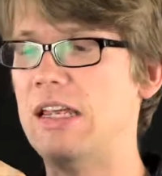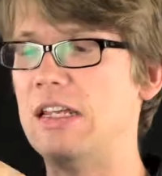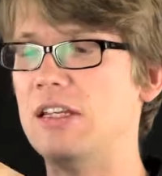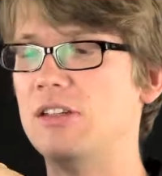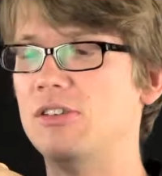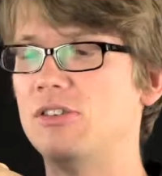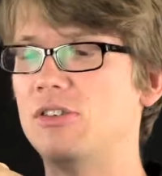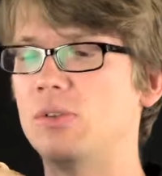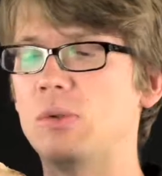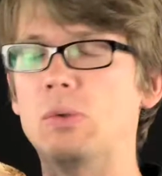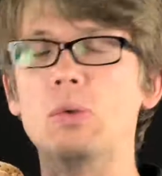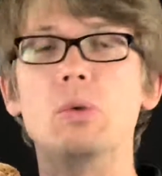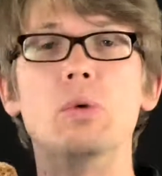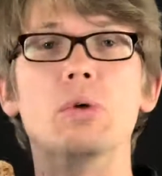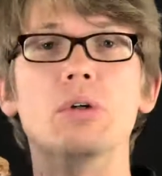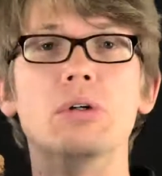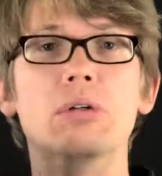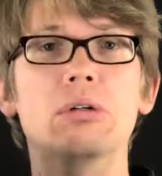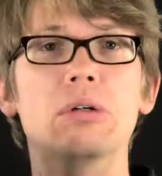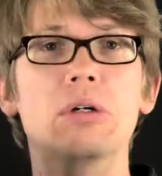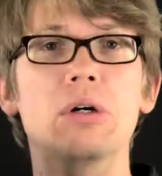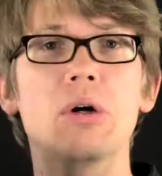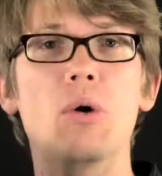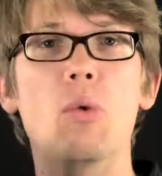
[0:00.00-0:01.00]
is,
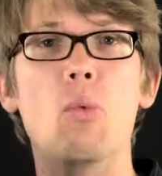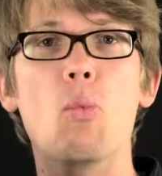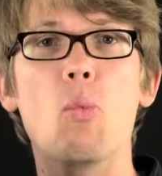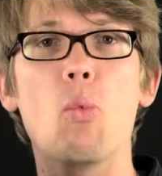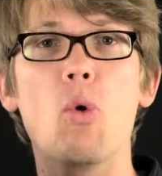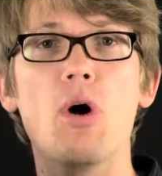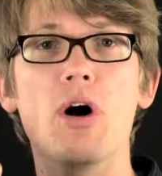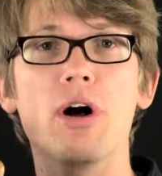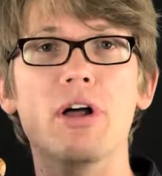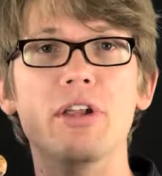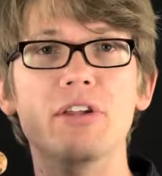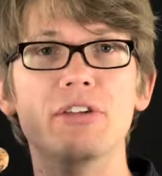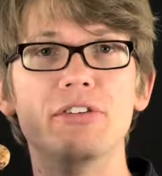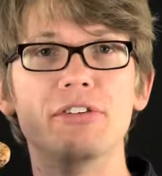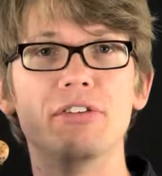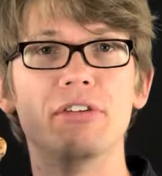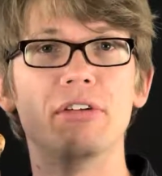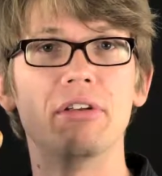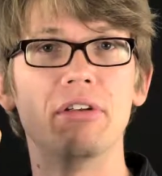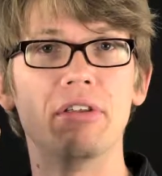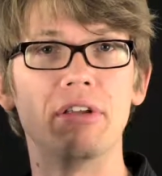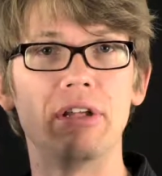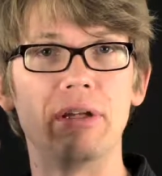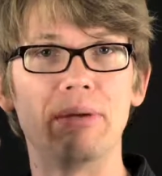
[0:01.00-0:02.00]
or was,
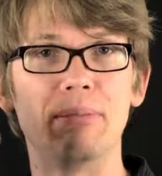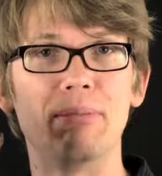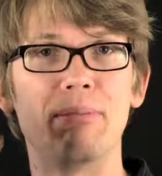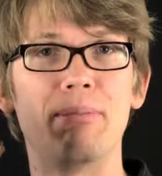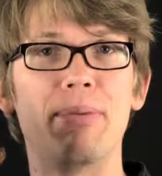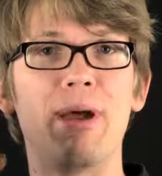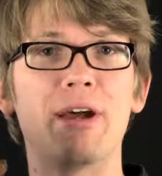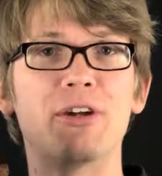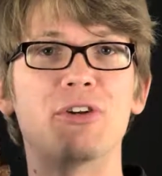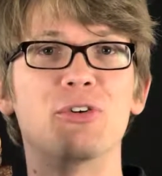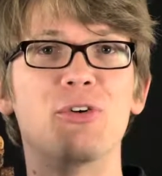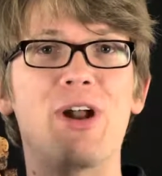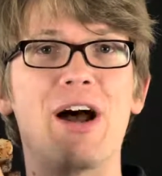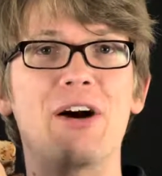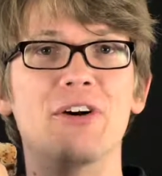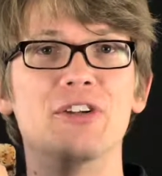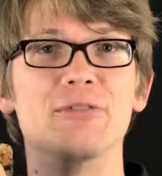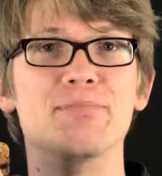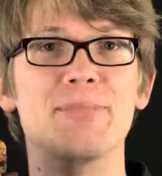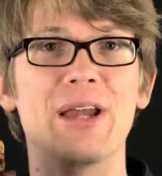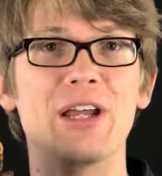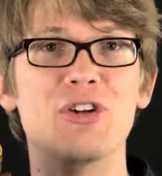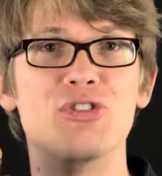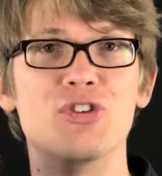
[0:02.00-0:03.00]
the
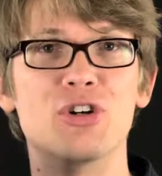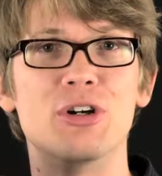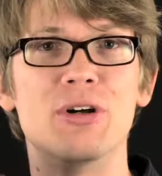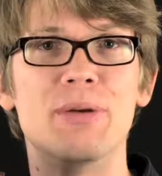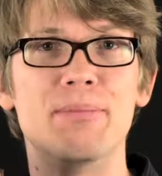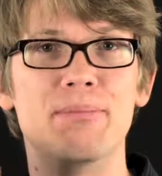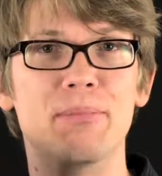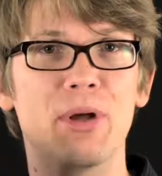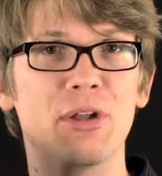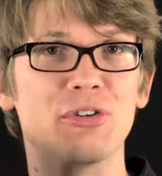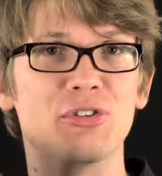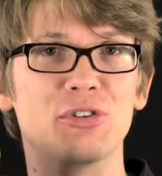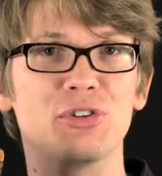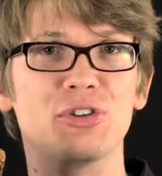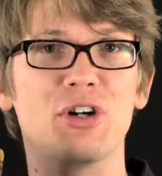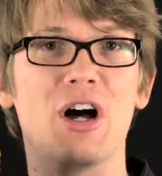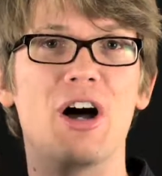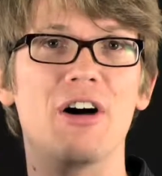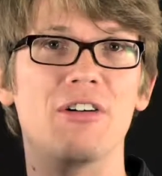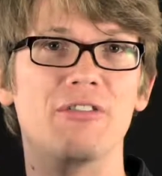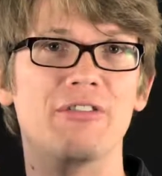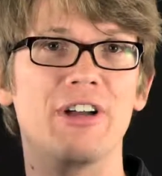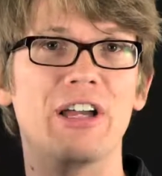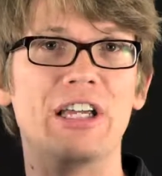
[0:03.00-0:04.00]
pectoralis major muscle
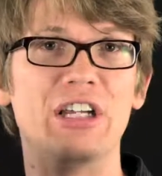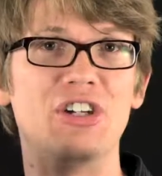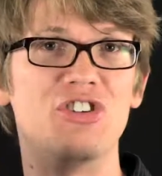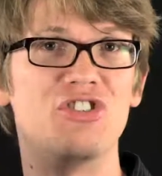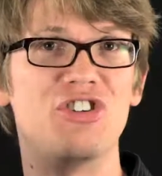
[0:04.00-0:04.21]
of a